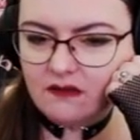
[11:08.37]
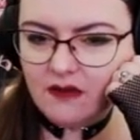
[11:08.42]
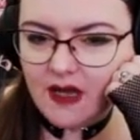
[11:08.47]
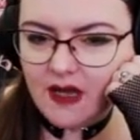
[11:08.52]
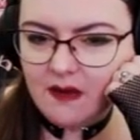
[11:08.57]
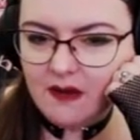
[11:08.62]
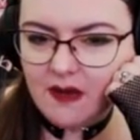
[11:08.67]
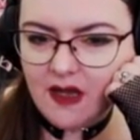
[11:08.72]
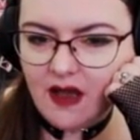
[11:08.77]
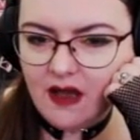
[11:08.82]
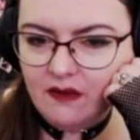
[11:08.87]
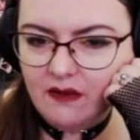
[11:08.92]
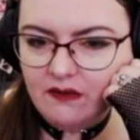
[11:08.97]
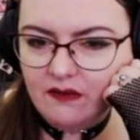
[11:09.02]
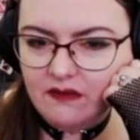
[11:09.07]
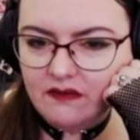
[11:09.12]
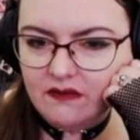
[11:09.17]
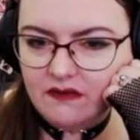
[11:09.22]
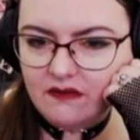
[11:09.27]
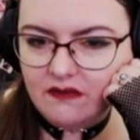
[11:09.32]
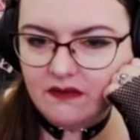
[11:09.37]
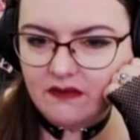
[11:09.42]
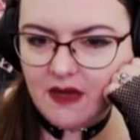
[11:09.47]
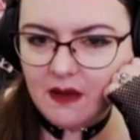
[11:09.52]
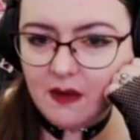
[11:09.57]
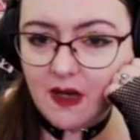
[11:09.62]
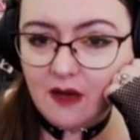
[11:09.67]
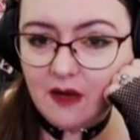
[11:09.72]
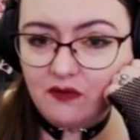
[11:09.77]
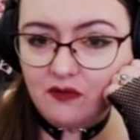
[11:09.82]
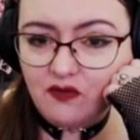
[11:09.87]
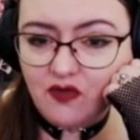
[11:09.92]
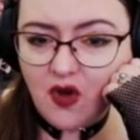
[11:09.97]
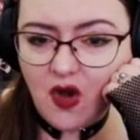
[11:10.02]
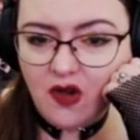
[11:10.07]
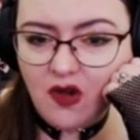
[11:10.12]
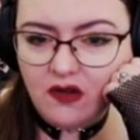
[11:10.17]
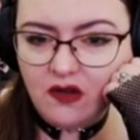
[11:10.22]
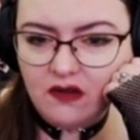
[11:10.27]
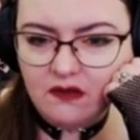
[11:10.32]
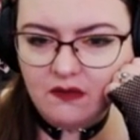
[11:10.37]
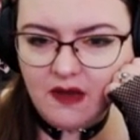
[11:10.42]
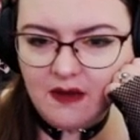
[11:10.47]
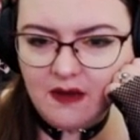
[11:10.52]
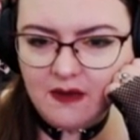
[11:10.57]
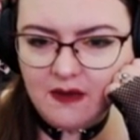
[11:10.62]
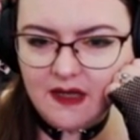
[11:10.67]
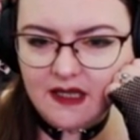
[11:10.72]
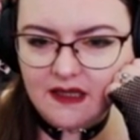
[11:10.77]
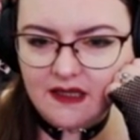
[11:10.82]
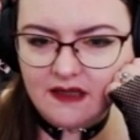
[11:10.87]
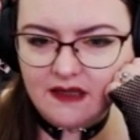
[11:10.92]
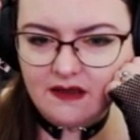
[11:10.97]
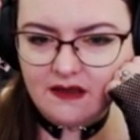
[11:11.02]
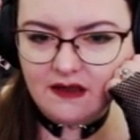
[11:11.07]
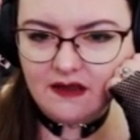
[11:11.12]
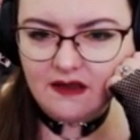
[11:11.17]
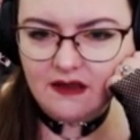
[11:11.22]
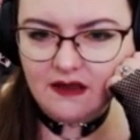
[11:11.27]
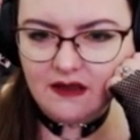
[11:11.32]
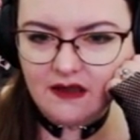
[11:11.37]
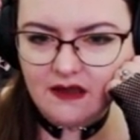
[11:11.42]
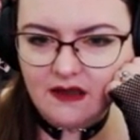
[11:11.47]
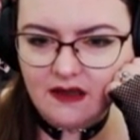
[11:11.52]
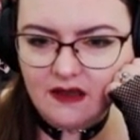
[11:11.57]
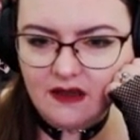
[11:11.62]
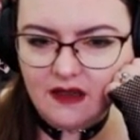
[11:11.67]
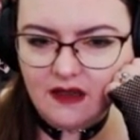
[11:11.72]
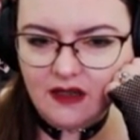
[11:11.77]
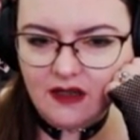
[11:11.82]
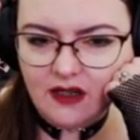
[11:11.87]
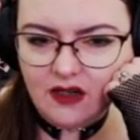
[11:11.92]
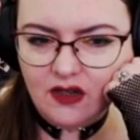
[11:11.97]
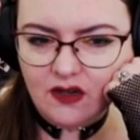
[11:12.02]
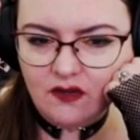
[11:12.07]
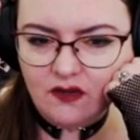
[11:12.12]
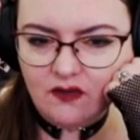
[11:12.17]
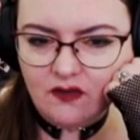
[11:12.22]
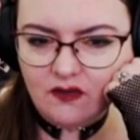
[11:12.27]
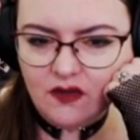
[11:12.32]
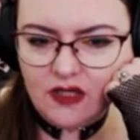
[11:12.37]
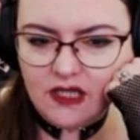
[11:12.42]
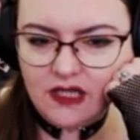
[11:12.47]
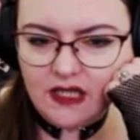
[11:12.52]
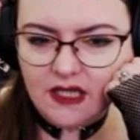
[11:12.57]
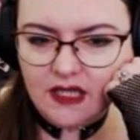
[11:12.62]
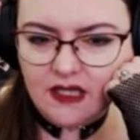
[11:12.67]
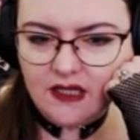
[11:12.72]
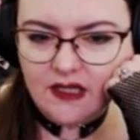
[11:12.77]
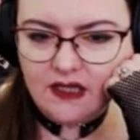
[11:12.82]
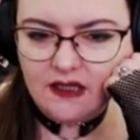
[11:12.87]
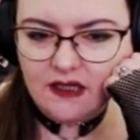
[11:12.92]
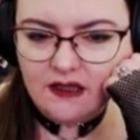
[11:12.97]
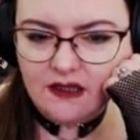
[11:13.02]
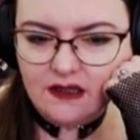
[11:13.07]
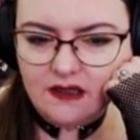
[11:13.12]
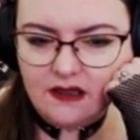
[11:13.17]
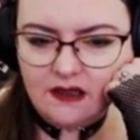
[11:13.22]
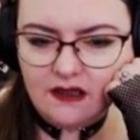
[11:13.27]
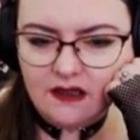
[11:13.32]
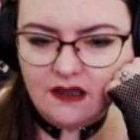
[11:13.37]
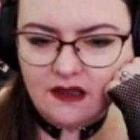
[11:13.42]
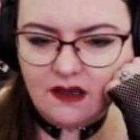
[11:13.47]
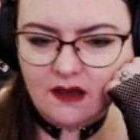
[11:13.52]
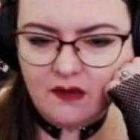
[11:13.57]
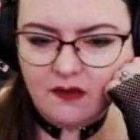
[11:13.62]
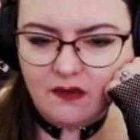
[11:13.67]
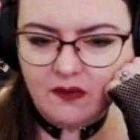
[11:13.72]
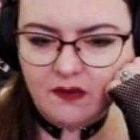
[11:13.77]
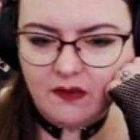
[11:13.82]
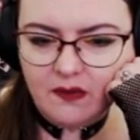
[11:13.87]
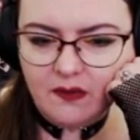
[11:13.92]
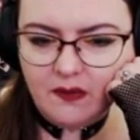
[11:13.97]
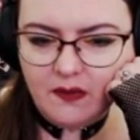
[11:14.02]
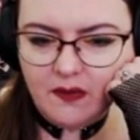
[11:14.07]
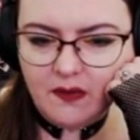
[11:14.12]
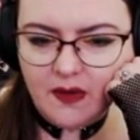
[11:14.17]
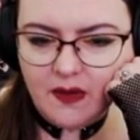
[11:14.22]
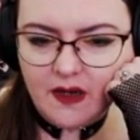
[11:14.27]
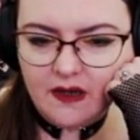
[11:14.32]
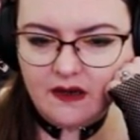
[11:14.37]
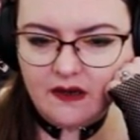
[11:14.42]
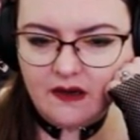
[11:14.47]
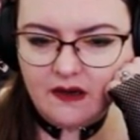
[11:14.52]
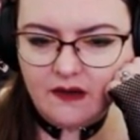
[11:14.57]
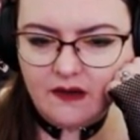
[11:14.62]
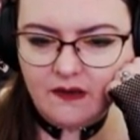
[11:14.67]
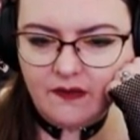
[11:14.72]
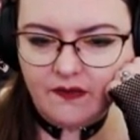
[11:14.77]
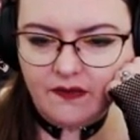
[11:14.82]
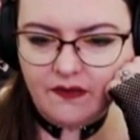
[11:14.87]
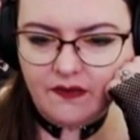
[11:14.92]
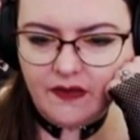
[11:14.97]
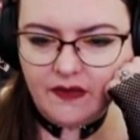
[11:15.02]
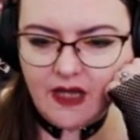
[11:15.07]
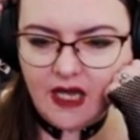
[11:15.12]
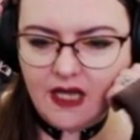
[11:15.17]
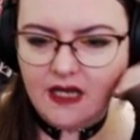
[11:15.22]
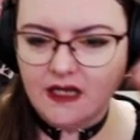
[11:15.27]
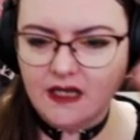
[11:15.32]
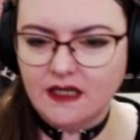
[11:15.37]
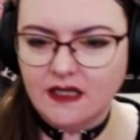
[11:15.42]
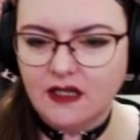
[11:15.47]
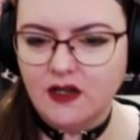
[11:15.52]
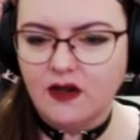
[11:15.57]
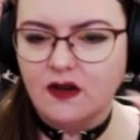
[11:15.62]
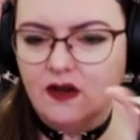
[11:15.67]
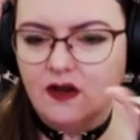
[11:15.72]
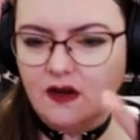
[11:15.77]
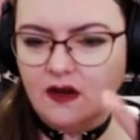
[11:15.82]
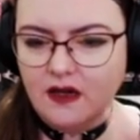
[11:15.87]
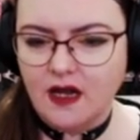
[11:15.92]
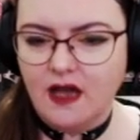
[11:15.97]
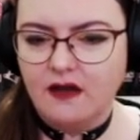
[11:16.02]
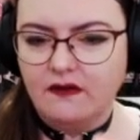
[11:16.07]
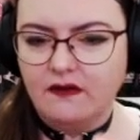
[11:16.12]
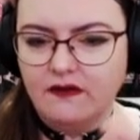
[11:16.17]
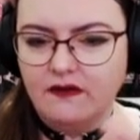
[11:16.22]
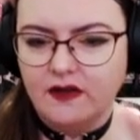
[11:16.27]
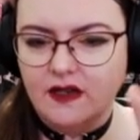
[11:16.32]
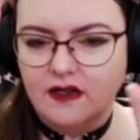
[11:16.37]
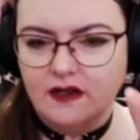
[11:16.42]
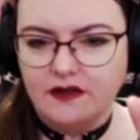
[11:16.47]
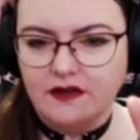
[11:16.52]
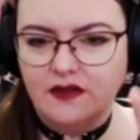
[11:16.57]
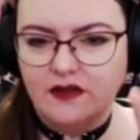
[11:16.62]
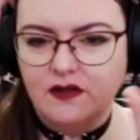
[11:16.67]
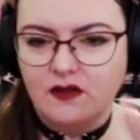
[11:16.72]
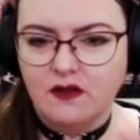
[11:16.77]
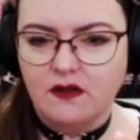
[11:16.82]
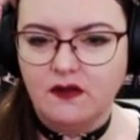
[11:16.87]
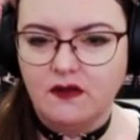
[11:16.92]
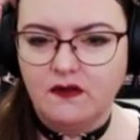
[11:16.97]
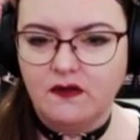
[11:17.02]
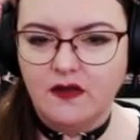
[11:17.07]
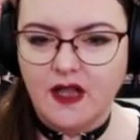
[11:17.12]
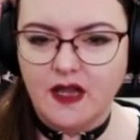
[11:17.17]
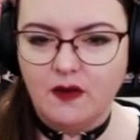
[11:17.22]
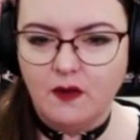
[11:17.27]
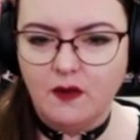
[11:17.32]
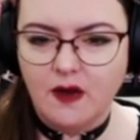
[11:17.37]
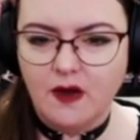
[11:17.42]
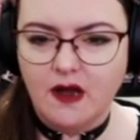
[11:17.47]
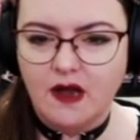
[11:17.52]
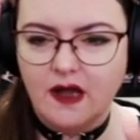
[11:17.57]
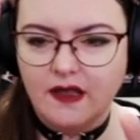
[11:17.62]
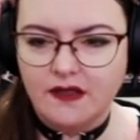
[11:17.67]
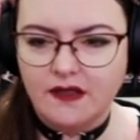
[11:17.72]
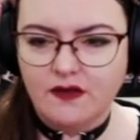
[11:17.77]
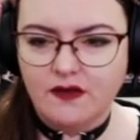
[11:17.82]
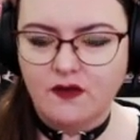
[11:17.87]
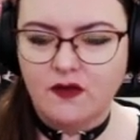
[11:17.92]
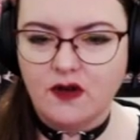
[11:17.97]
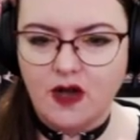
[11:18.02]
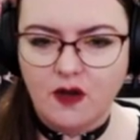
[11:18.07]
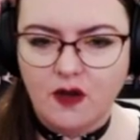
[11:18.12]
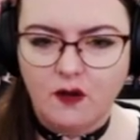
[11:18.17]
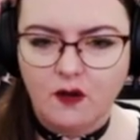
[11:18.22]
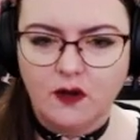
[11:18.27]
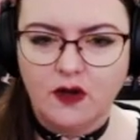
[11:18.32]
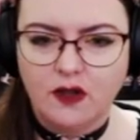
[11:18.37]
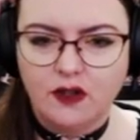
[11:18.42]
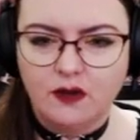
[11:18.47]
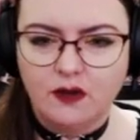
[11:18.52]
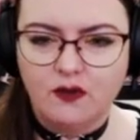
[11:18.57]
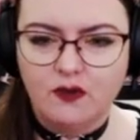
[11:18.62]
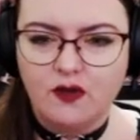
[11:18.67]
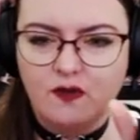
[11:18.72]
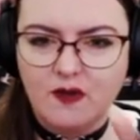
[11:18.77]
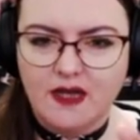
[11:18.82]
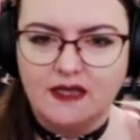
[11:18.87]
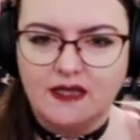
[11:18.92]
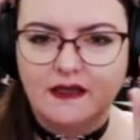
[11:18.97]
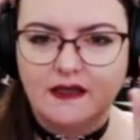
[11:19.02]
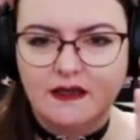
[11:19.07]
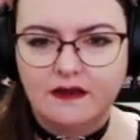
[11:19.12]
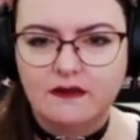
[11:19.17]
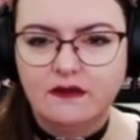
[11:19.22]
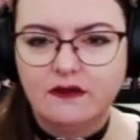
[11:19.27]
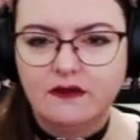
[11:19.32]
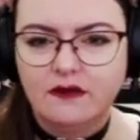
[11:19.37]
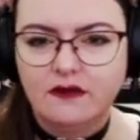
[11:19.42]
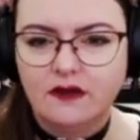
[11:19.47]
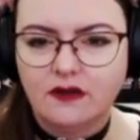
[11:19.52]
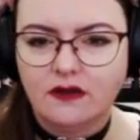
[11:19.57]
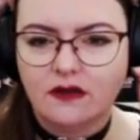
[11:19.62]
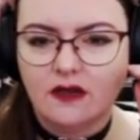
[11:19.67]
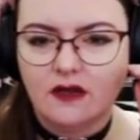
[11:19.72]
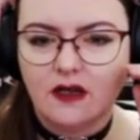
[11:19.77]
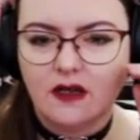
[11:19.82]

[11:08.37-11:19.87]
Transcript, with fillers: Maybe I'm, maybe I'm wrong. Maybe that's ridiculous, but I need to go and have another look of like where I thought I wanted to put my skills.